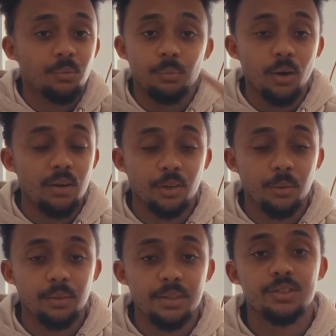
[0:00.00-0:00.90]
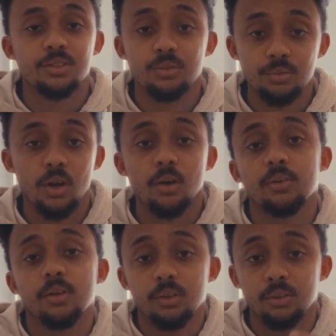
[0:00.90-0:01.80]
Whatever combination you've
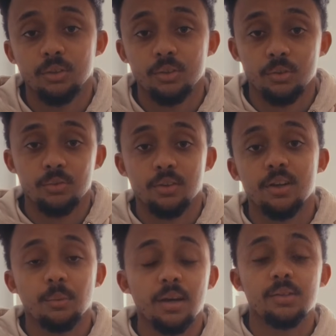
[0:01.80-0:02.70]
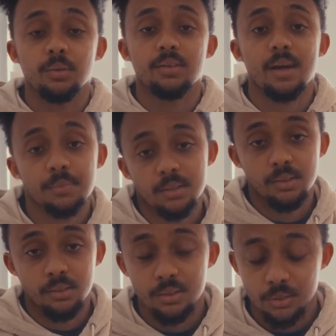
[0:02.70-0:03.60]
got, you can sort of find a way to adapt it to
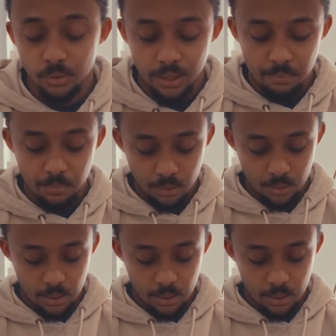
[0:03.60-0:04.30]
your digital camera.